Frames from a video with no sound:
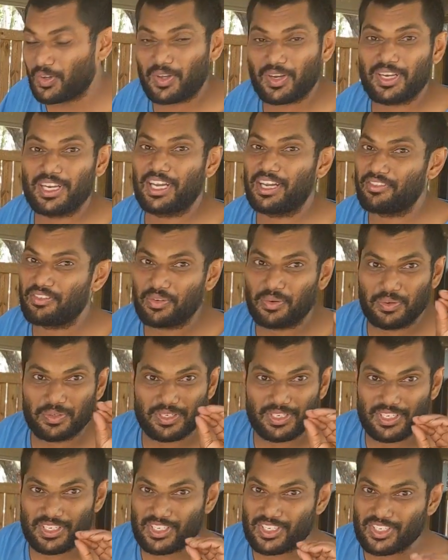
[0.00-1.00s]
and she fires
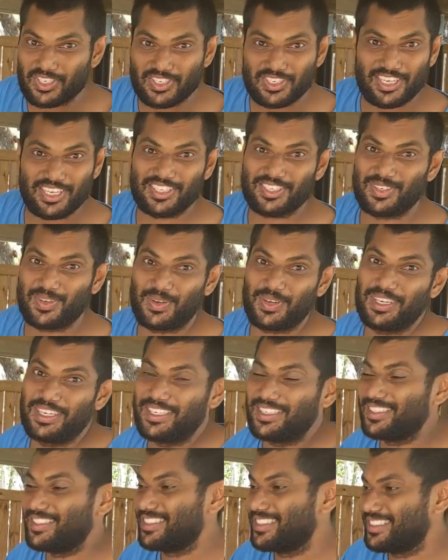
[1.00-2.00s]
up, no dramas at all.
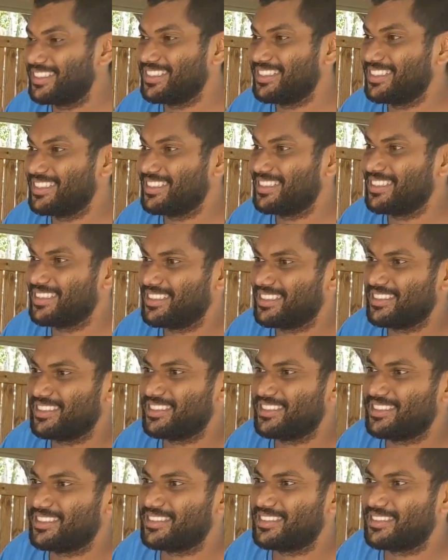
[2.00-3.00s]
So I think that's
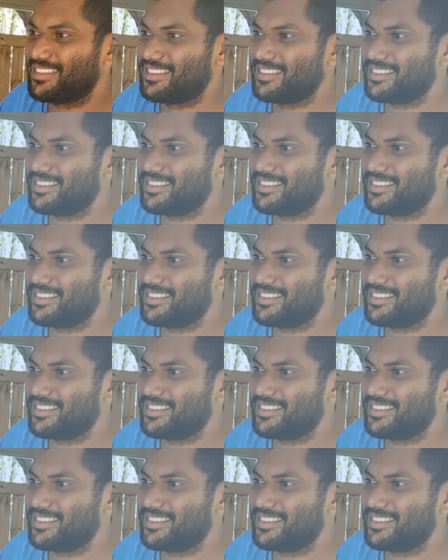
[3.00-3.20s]
probably a